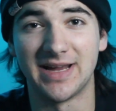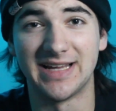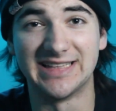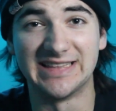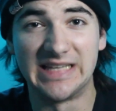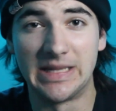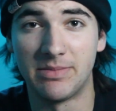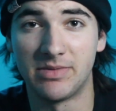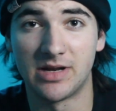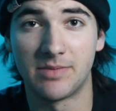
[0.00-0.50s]
a
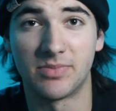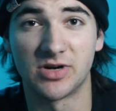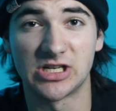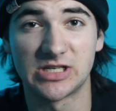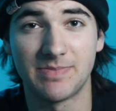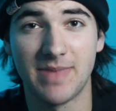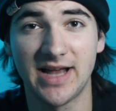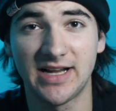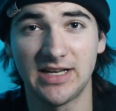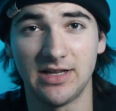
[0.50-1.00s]
limited
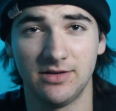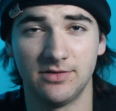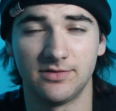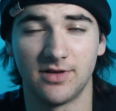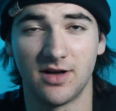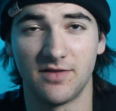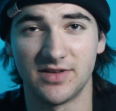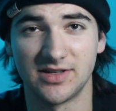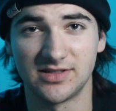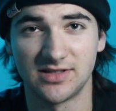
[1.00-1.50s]
perspective
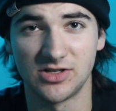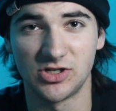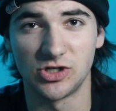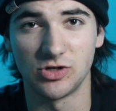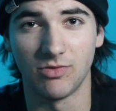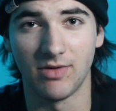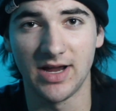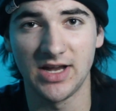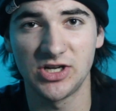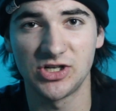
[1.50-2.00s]
of a
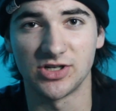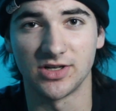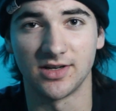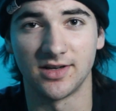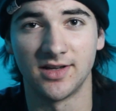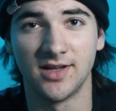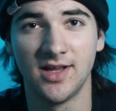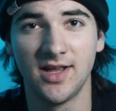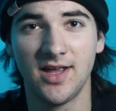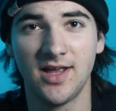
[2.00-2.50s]
situation.